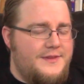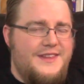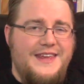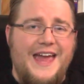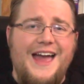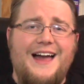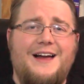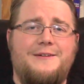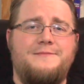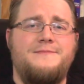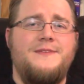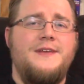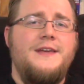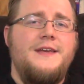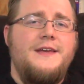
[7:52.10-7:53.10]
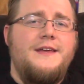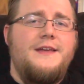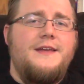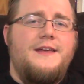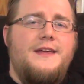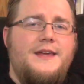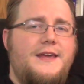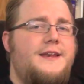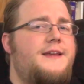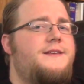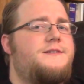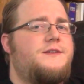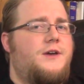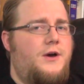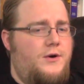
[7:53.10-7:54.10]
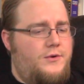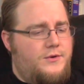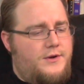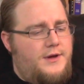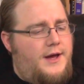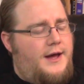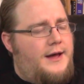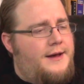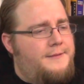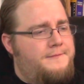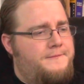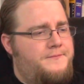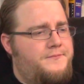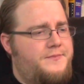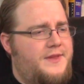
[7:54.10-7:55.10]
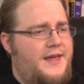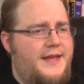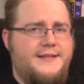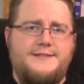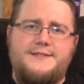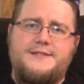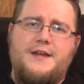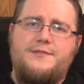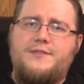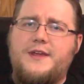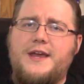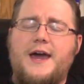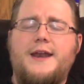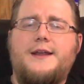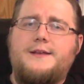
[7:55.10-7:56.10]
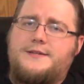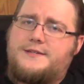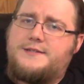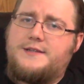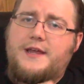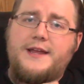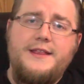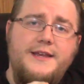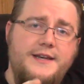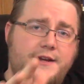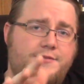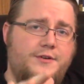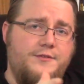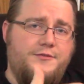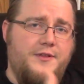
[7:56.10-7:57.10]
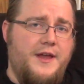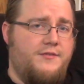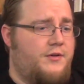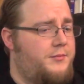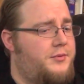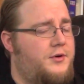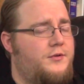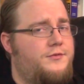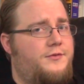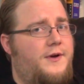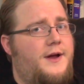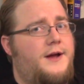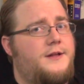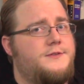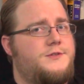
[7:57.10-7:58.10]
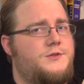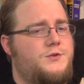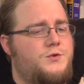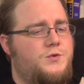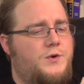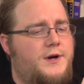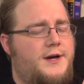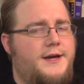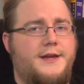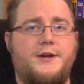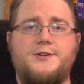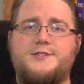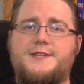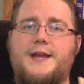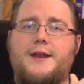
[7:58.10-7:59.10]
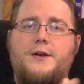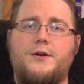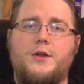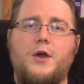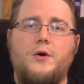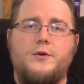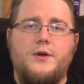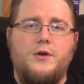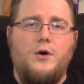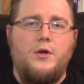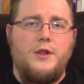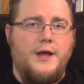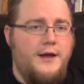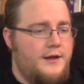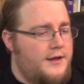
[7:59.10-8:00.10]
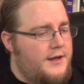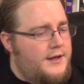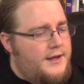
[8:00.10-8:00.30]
Yeah, it is Coke. It's definitely got a slightly different flavor profile to your standard Coca-Cola.